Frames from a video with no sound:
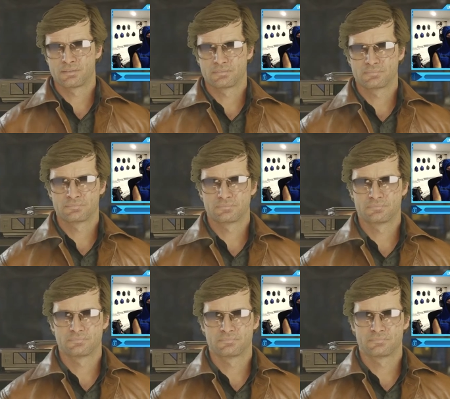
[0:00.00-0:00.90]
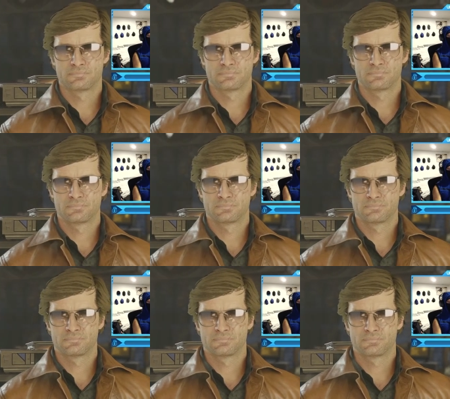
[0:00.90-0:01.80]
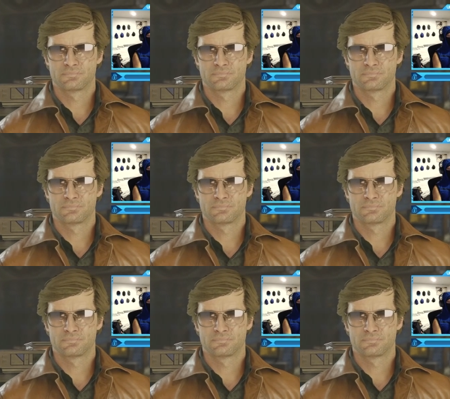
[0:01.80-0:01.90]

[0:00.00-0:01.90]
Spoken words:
No one is speaking in this clip.